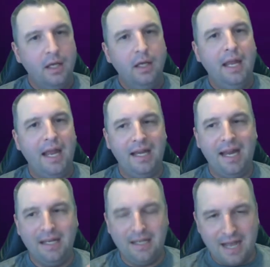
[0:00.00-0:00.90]
and
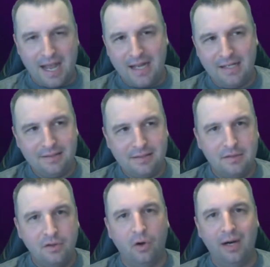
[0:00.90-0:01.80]
89s,
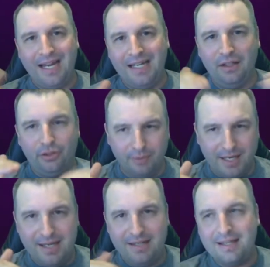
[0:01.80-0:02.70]
or
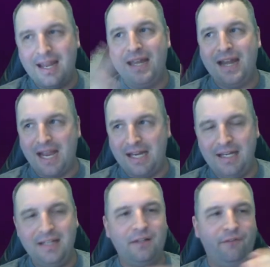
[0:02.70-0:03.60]
83s and
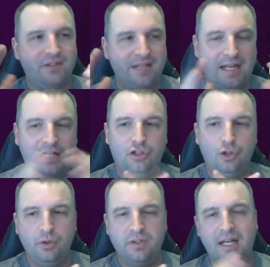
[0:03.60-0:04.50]
90s. If it's
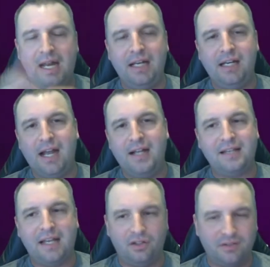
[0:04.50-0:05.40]
82s and 89s,
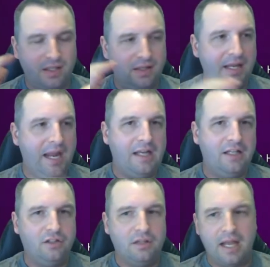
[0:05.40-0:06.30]
I could see
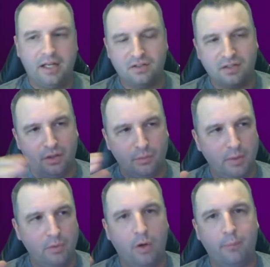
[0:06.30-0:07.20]
the
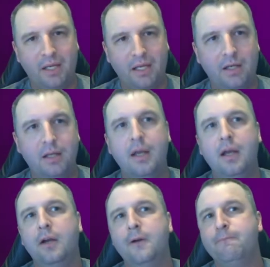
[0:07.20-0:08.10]
reroll being,
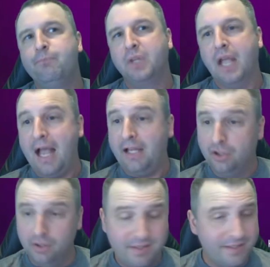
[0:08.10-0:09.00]
I
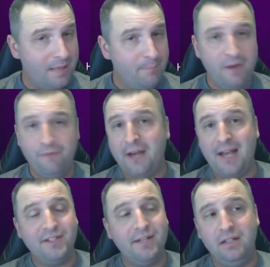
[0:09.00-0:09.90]
could see it being
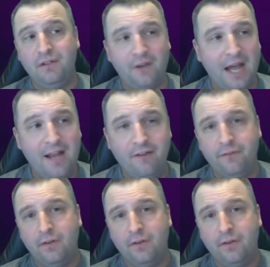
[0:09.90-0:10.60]
575,